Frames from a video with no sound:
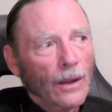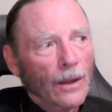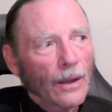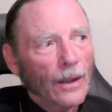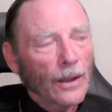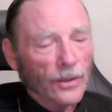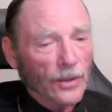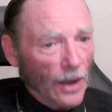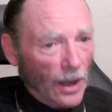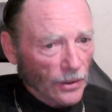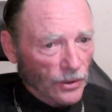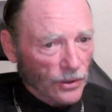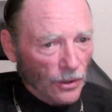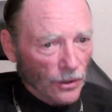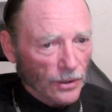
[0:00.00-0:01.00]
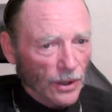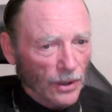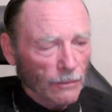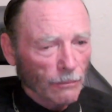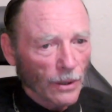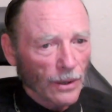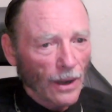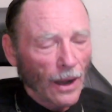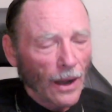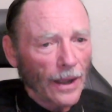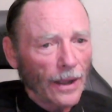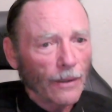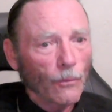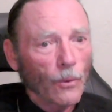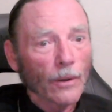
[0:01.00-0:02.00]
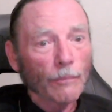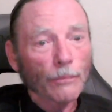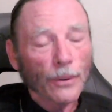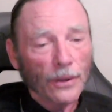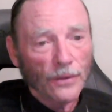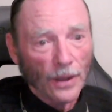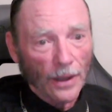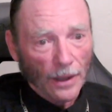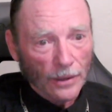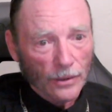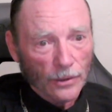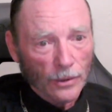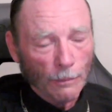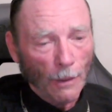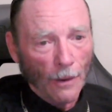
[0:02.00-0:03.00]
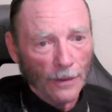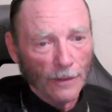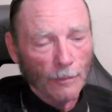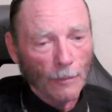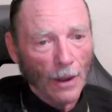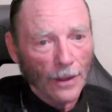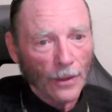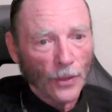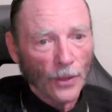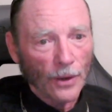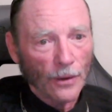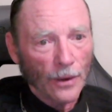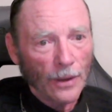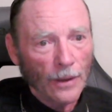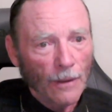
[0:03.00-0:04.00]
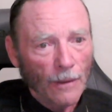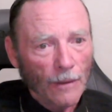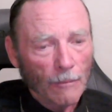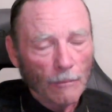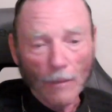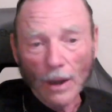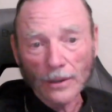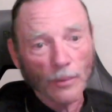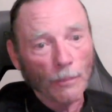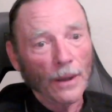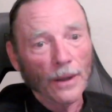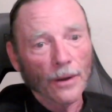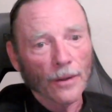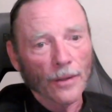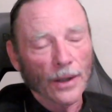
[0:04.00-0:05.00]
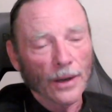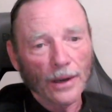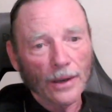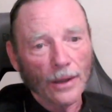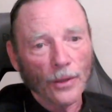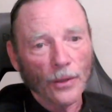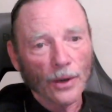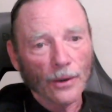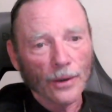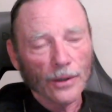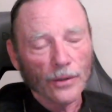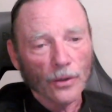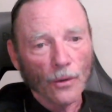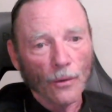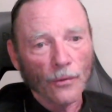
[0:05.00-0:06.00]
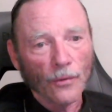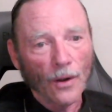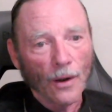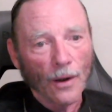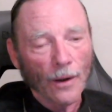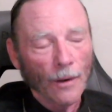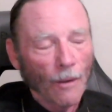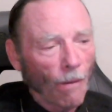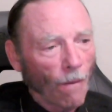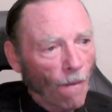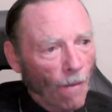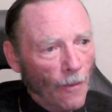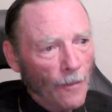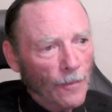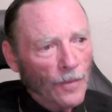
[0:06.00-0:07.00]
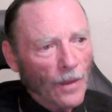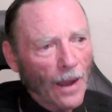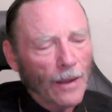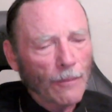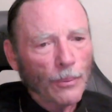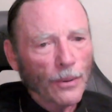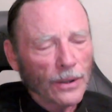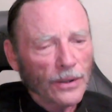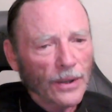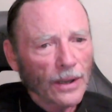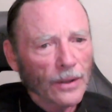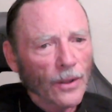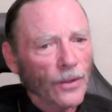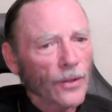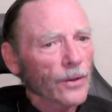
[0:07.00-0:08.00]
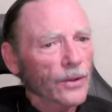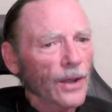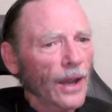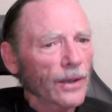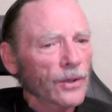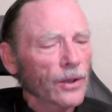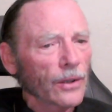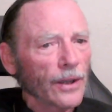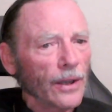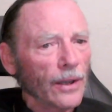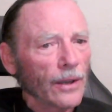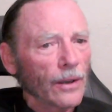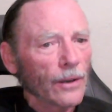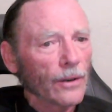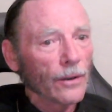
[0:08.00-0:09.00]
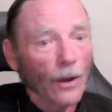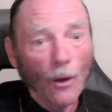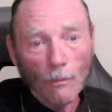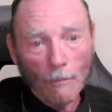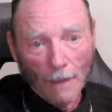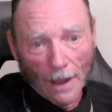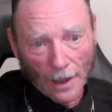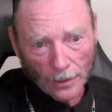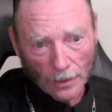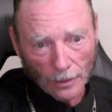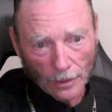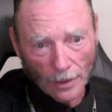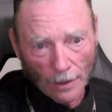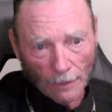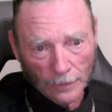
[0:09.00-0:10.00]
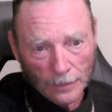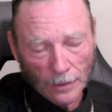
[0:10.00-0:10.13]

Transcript: is not certain, but I will predict, as part of my theory, much better than any theory so far, I predict that there's actually no matter left.